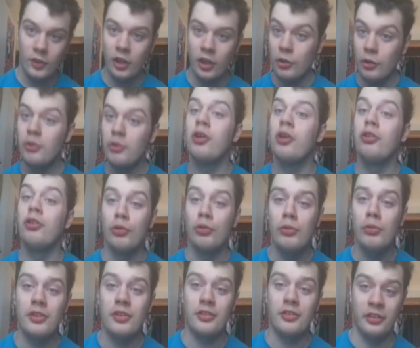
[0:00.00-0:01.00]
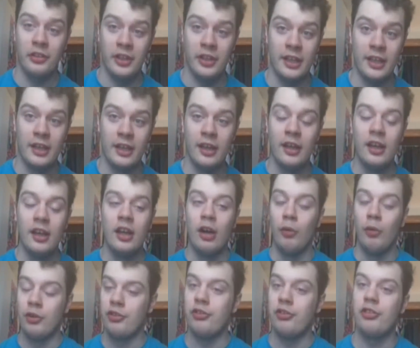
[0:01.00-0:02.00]
Yu-Gi-Oh! Duelist League,
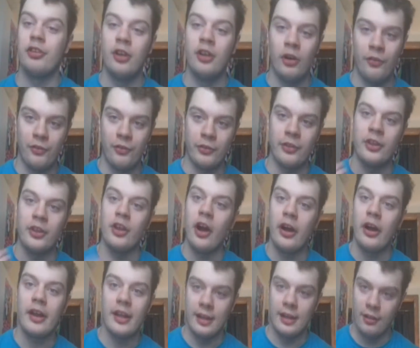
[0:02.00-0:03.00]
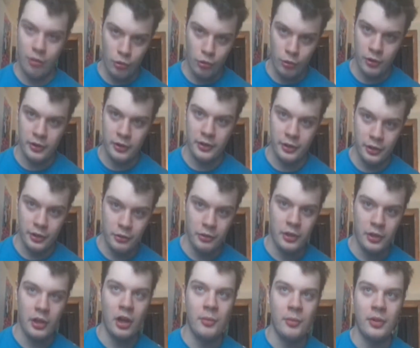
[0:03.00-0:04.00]
which is, you know, for the young kids who are into
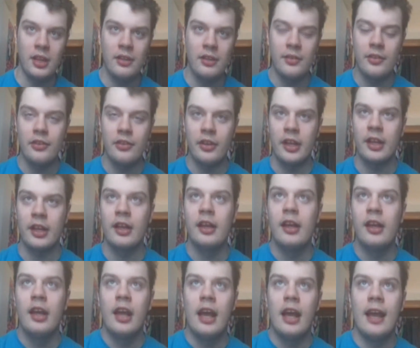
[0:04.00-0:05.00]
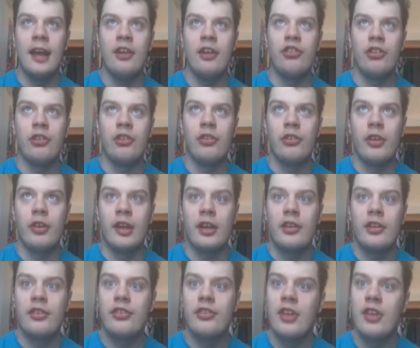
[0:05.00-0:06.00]
Yu-Gi-Oh! I believe it's like ages
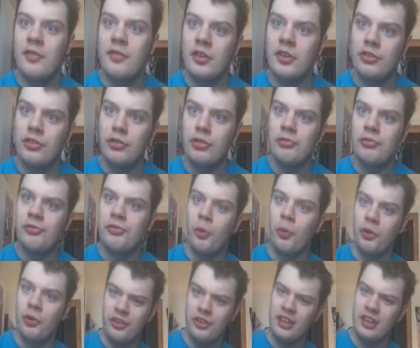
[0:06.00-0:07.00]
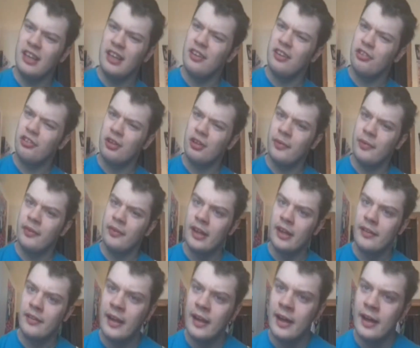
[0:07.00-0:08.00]
like 7 to 14 or something
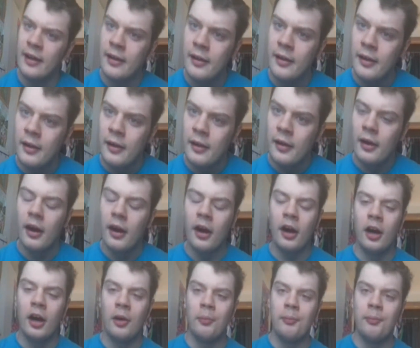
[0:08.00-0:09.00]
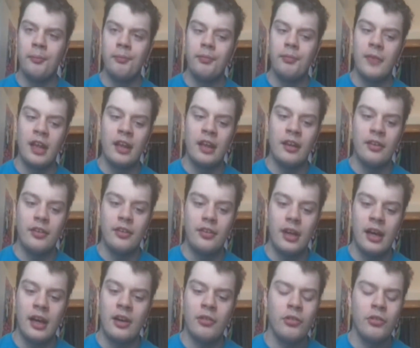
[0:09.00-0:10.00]
like that.
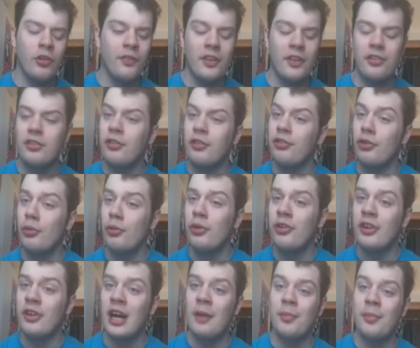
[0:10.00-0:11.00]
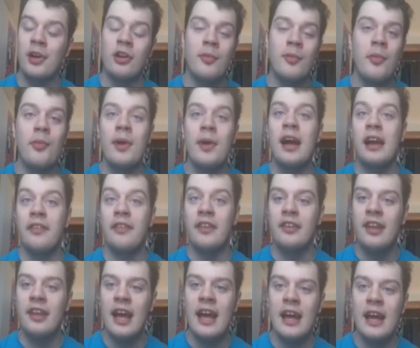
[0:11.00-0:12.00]
And I don't know if they still do it or not, but I remember back in the
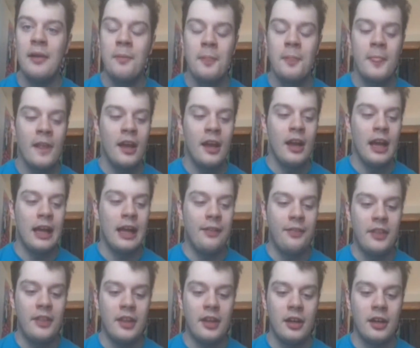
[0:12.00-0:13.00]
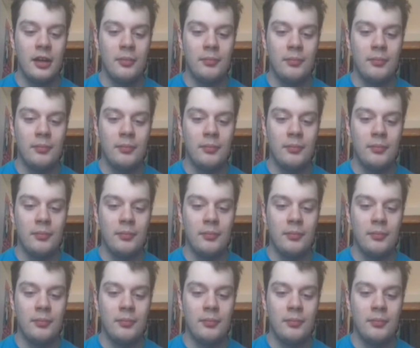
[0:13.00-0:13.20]
day at the